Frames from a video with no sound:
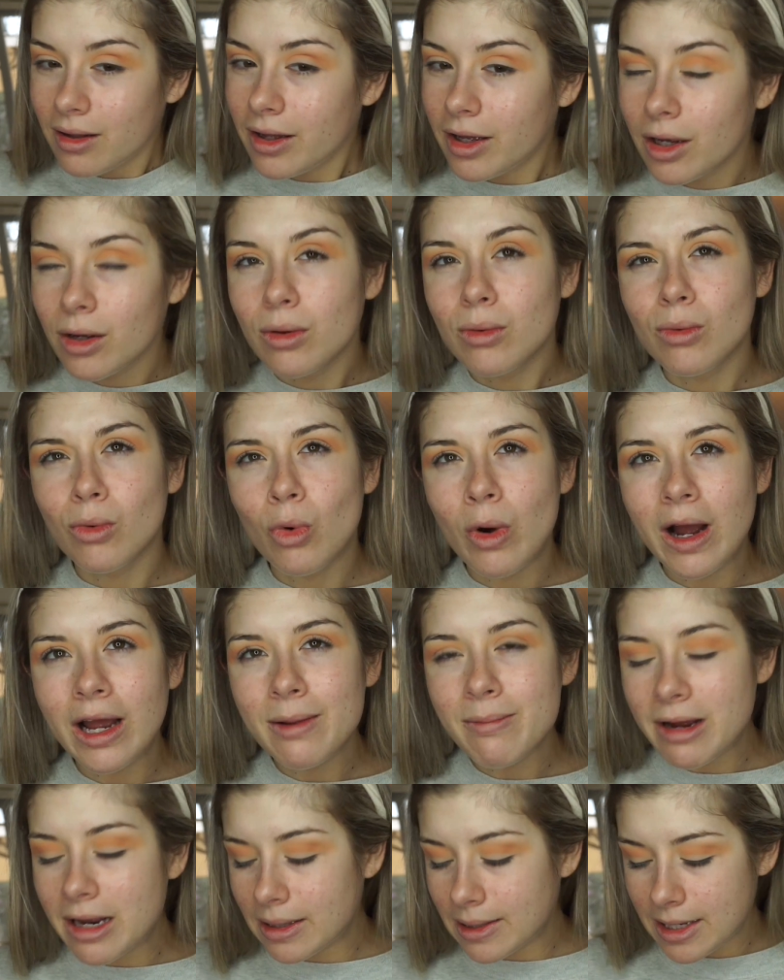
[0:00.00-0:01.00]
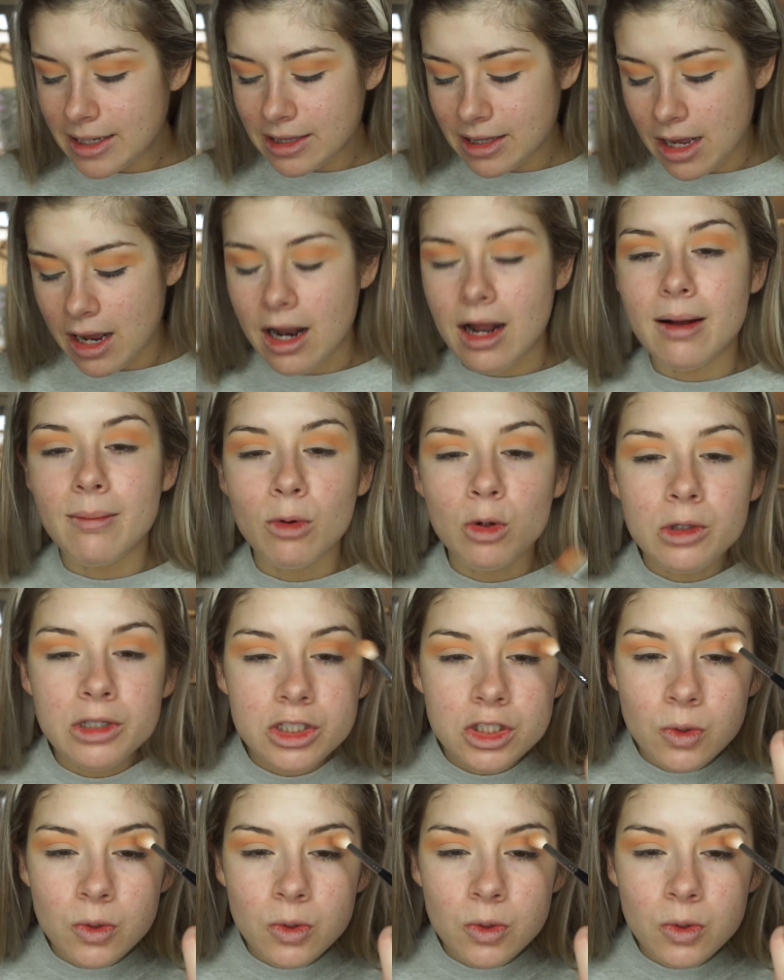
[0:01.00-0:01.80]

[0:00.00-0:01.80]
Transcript: Like, why am I like that? I'm only